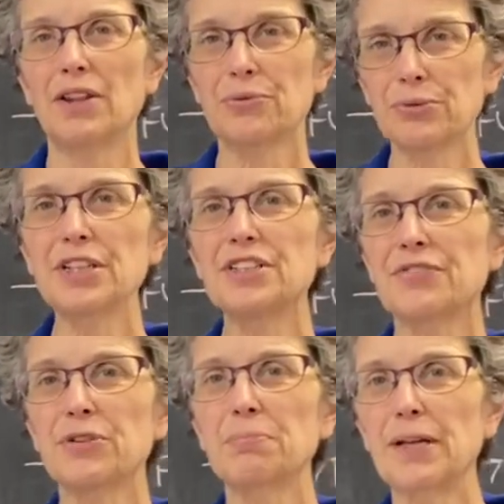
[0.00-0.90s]
3
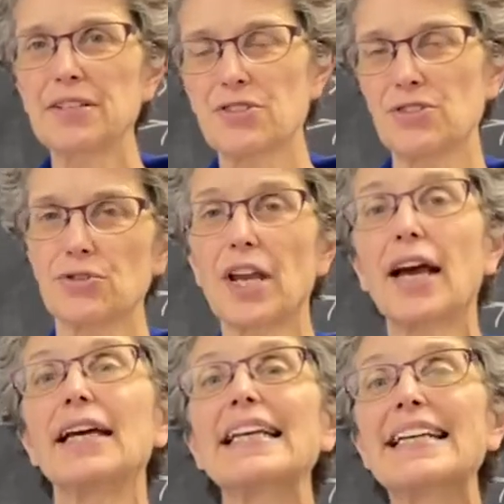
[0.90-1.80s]
different places your
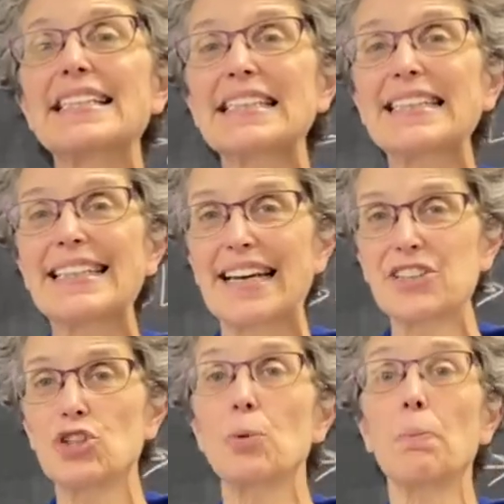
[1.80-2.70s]
cat can easily
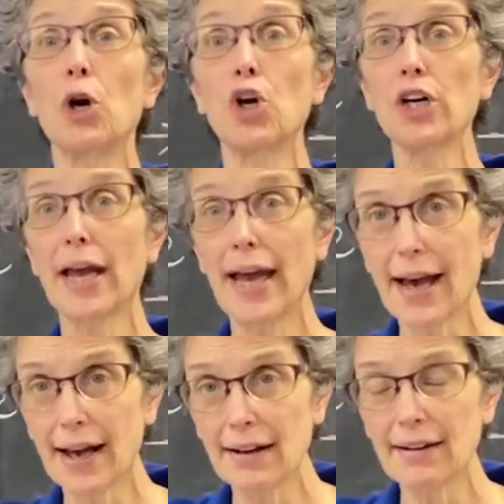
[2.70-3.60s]
get to per
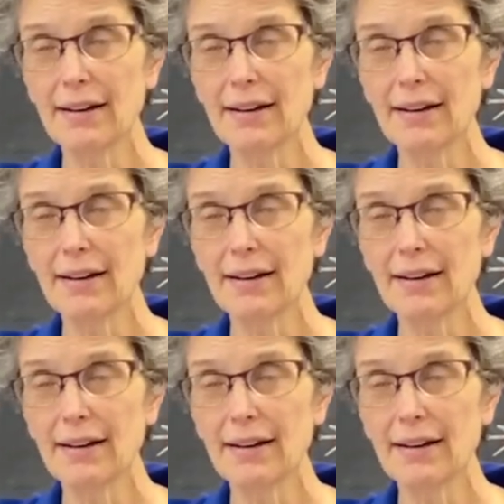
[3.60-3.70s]
cat